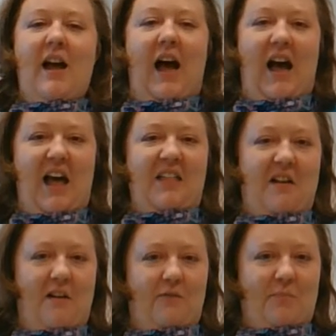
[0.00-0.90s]
I
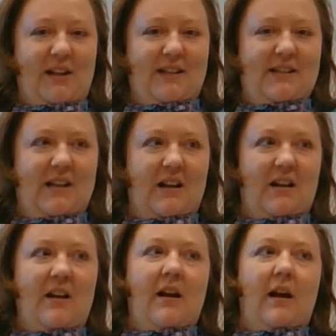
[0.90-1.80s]
love pizza.
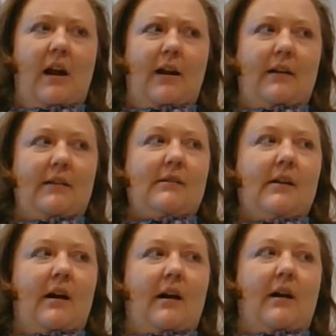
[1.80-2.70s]
And
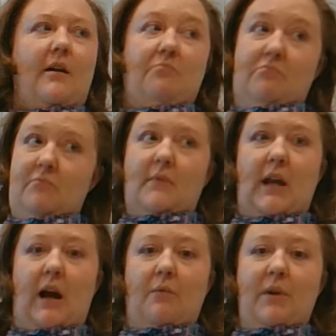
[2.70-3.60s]

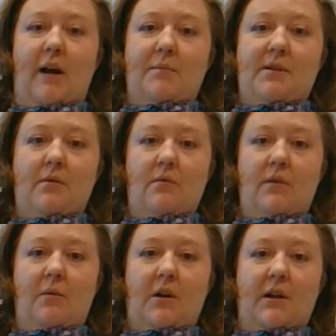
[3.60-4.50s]
that would
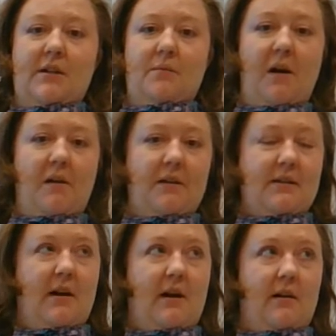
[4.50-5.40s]
absolutely work as well. It's
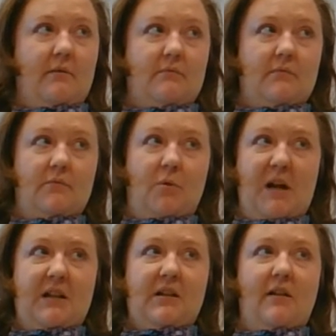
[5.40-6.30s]
not
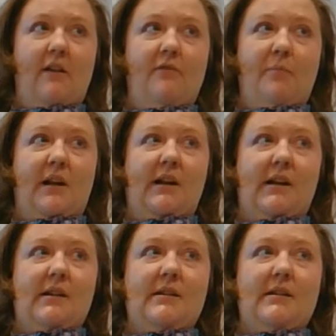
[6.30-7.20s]
romantic love, but it
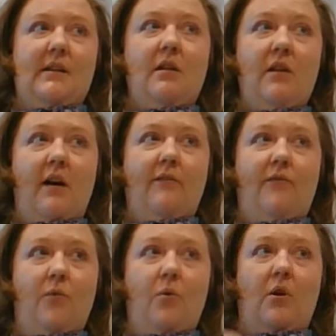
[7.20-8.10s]
is love
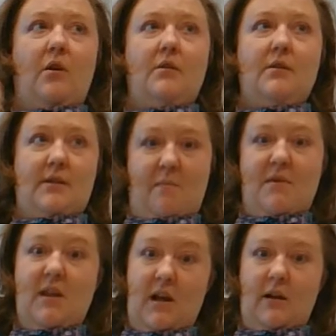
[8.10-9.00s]
for
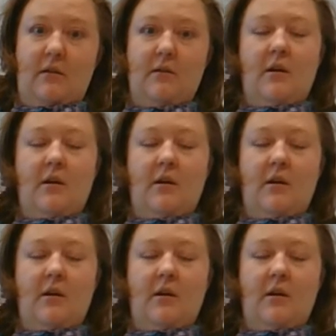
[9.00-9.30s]
something.